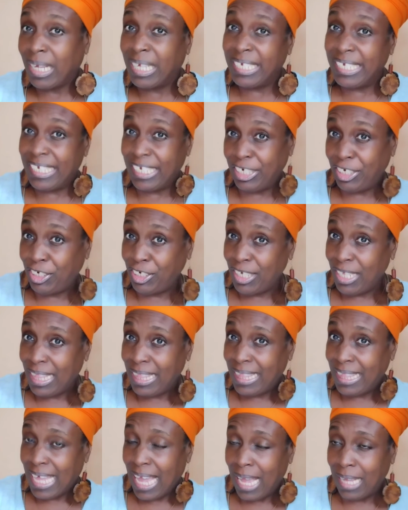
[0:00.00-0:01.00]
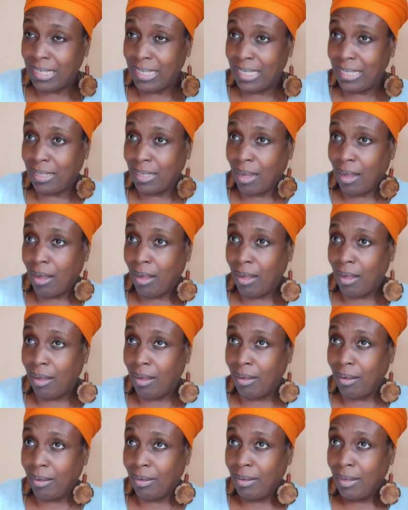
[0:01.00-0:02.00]
condition that
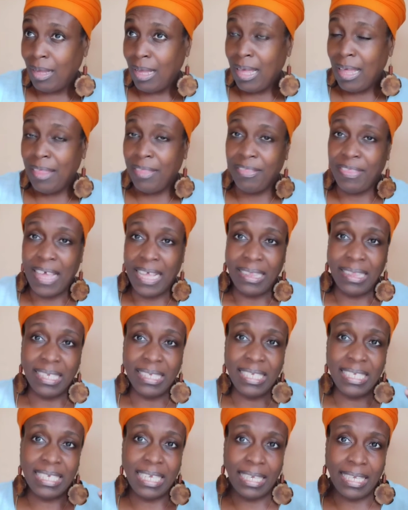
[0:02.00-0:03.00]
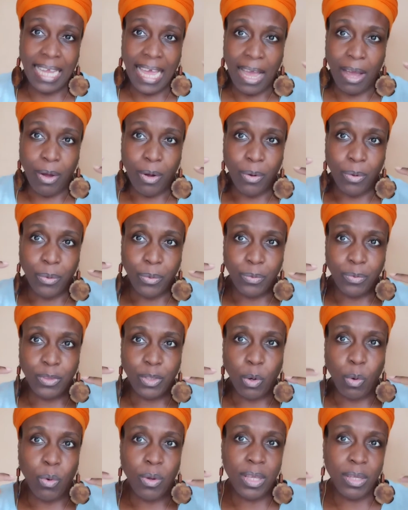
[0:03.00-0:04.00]
doesn't allow
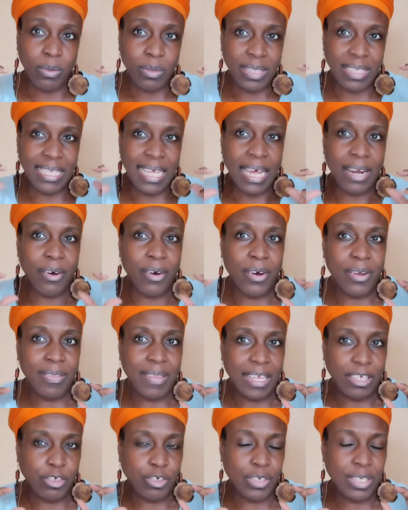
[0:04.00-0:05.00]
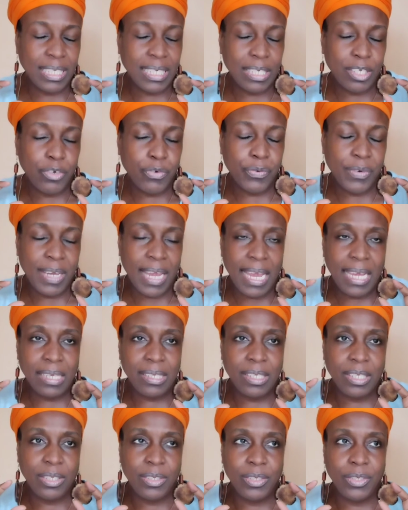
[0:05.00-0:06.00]
the oils that your skin
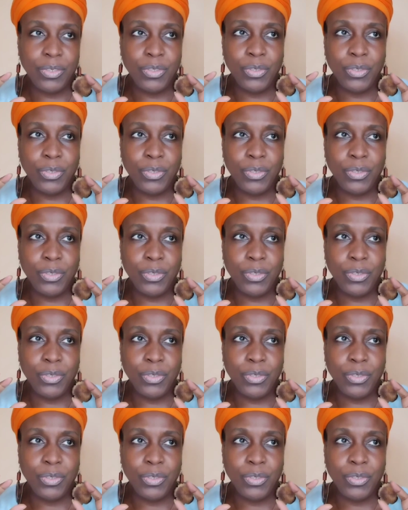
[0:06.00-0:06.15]
creates